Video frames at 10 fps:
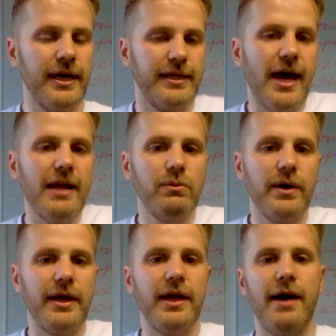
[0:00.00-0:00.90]
That
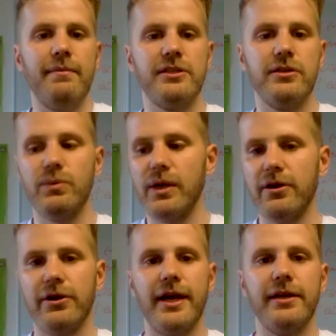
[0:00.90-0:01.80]
way, Amazon will
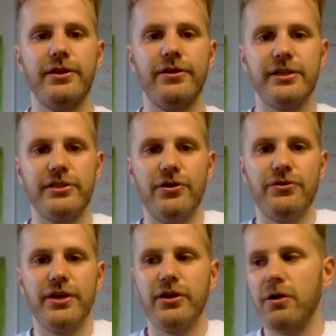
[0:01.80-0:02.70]
connect your
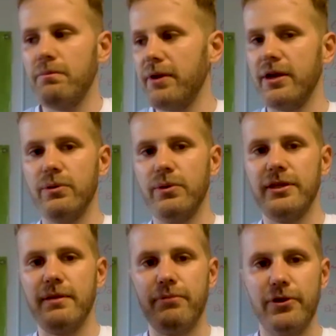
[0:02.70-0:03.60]
Estonian company with
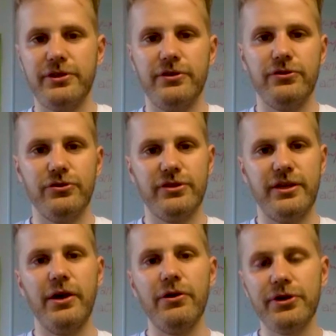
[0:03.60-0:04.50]
the person who's
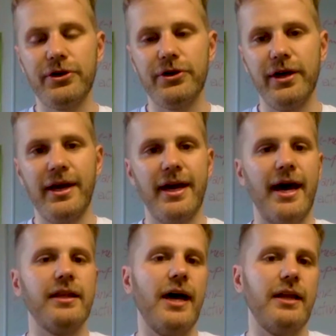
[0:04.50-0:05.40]
the owner,
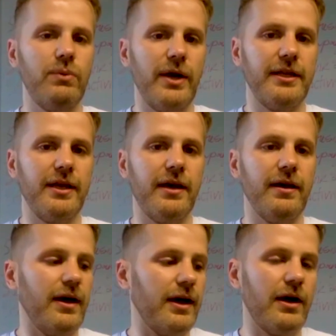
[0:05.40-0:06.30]
and that way the
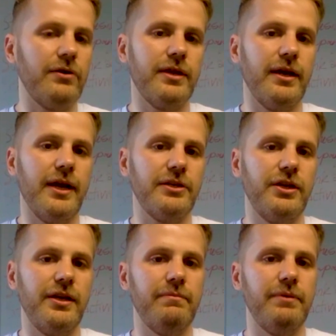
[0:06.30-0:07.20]
account can
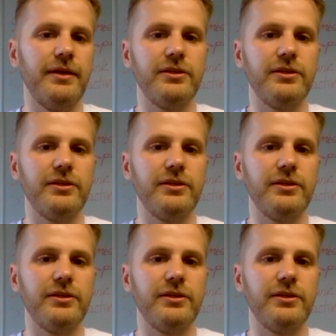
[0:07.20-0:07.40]
actually be